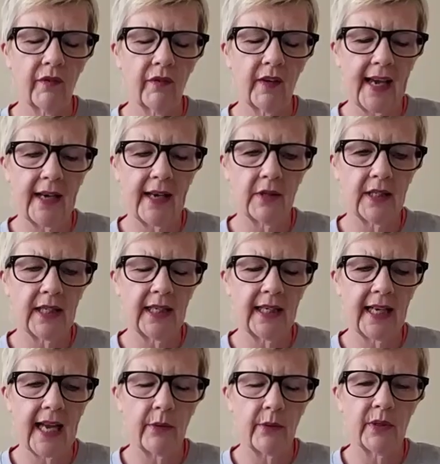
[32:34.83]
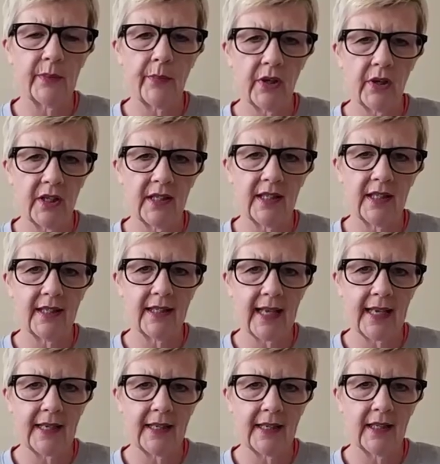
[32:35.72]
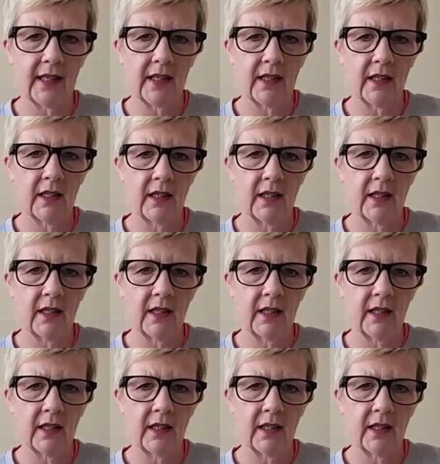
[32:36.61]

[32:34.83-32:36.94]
of counseling now is person centered.